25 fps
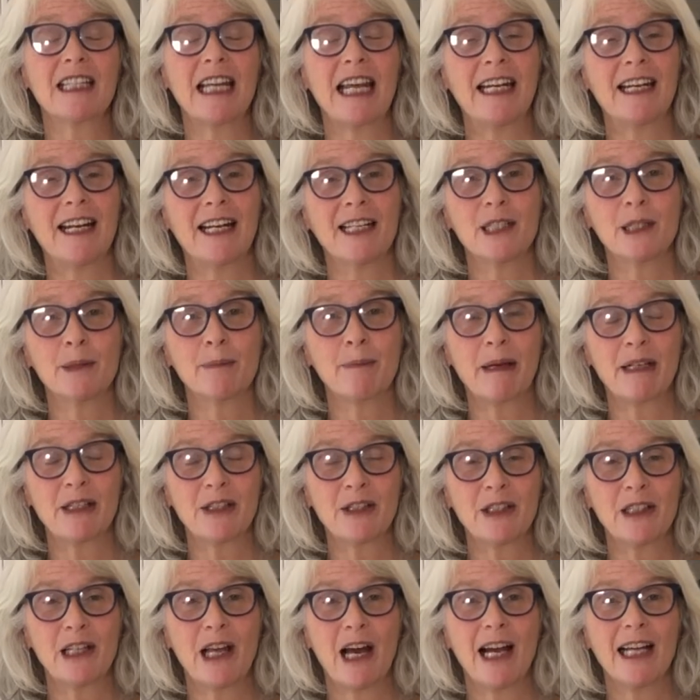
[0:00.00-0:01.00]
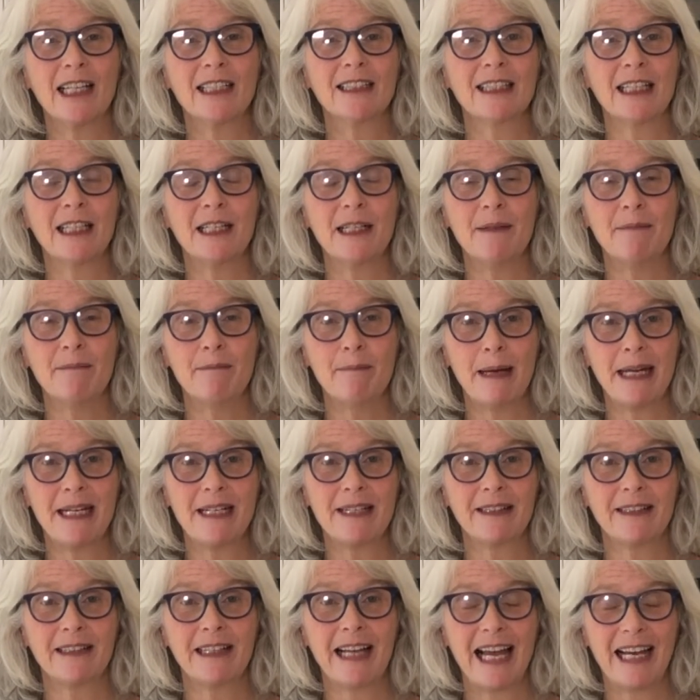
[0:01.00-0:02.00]
and I specialize in
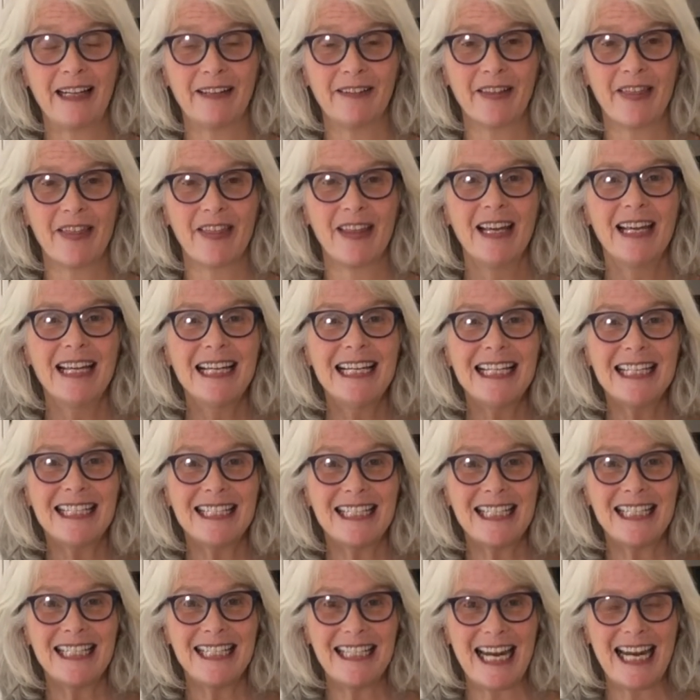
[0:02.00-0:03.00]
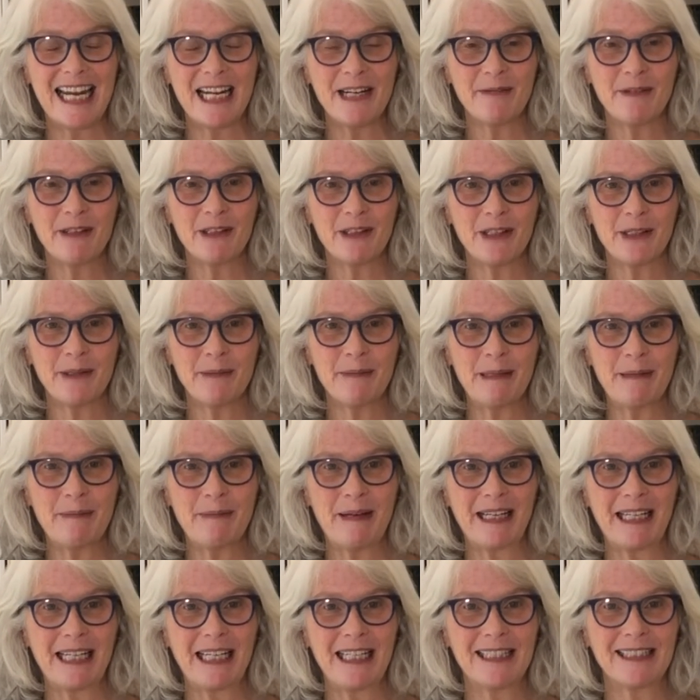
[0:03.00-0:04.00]
mental health. Today we're going to be
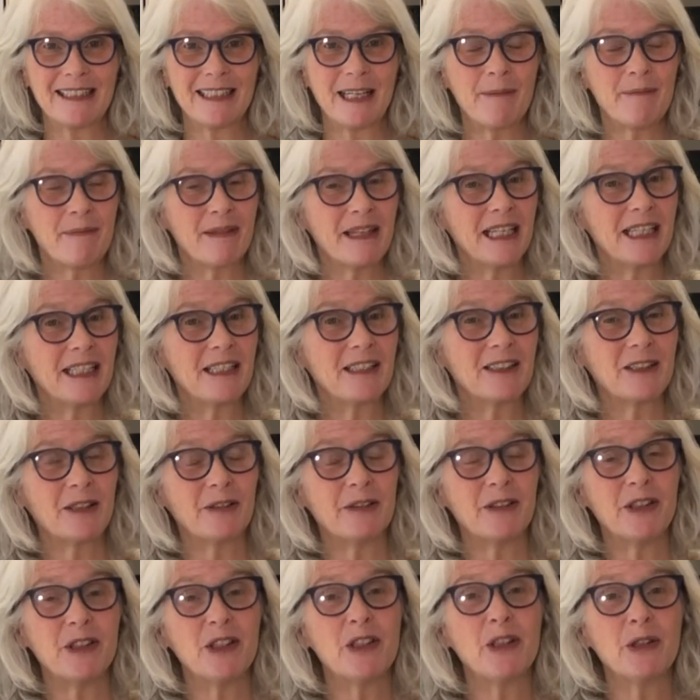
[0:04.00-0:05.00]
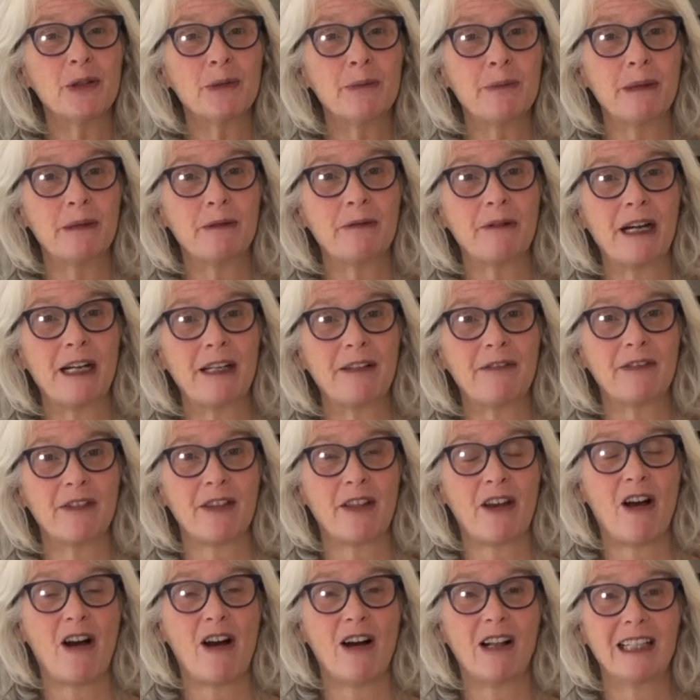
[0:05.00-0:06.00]
making something so you'll be ready for the
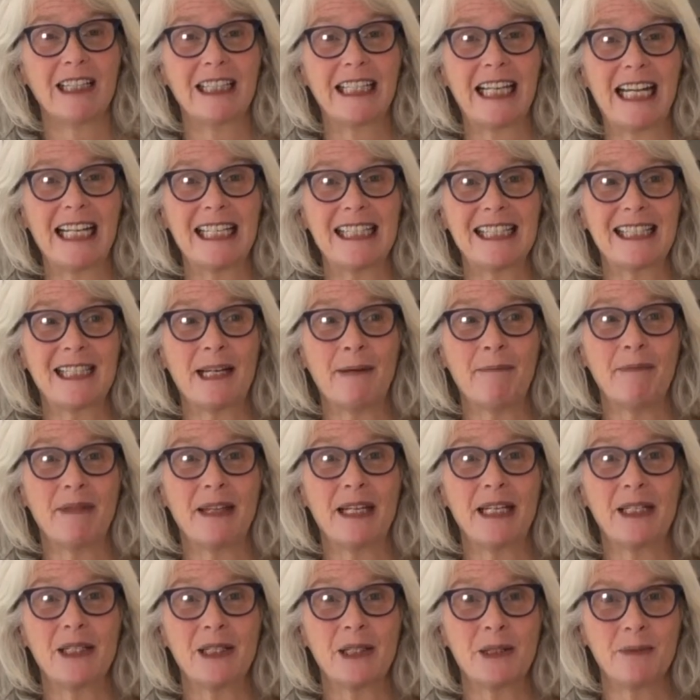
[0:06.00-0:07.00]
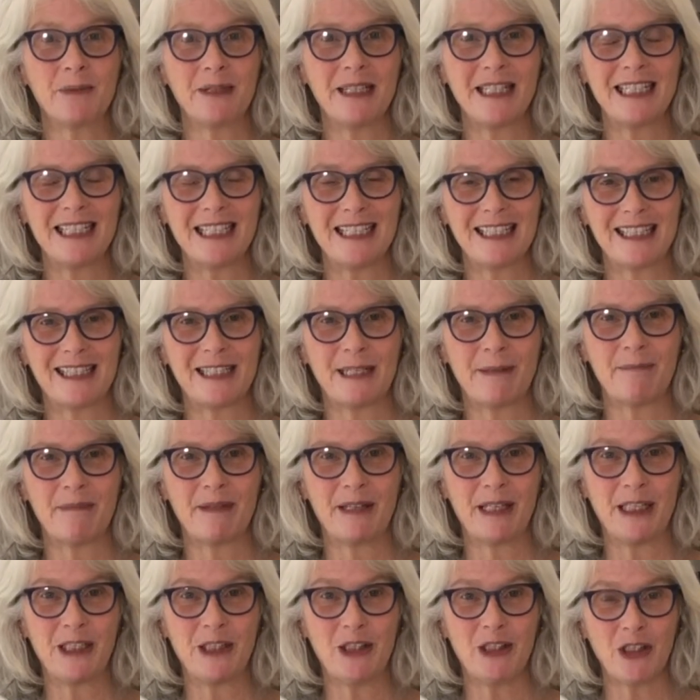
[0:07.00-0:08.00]
holidays. Something sweet,
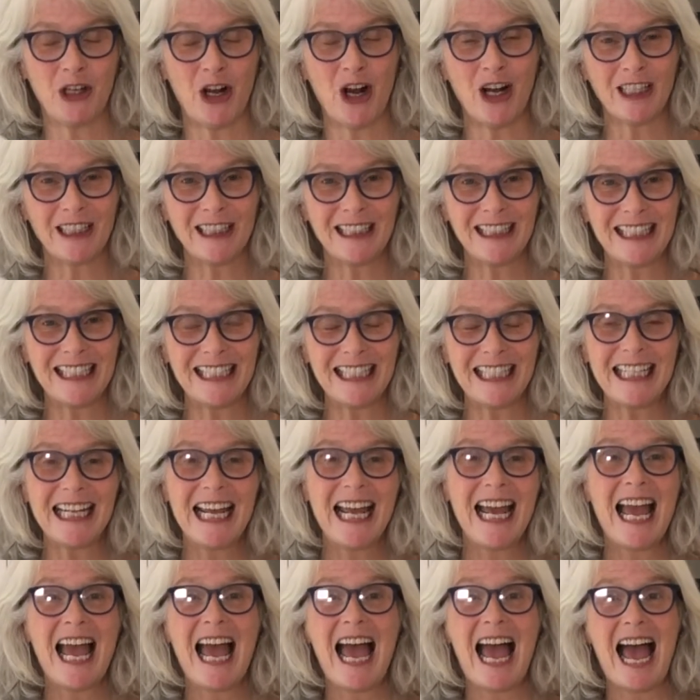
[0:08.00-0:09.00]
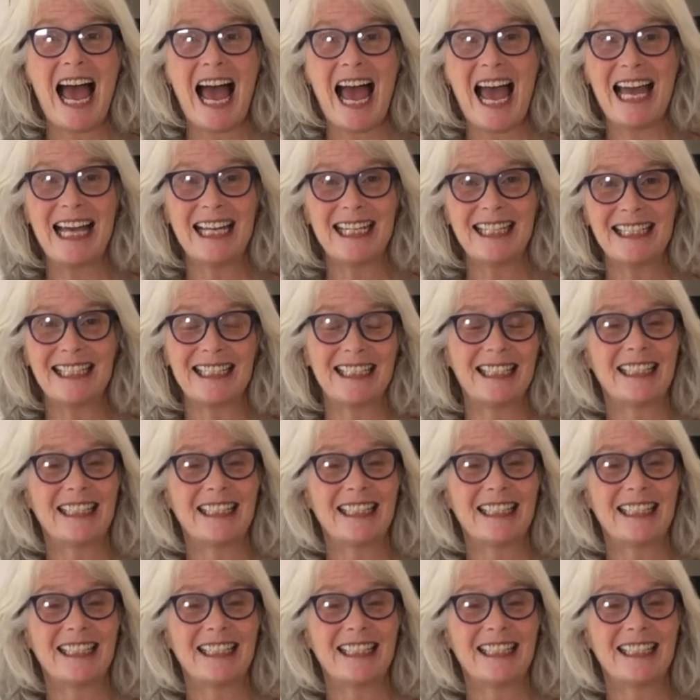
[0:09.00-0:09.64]
something chocolatey, and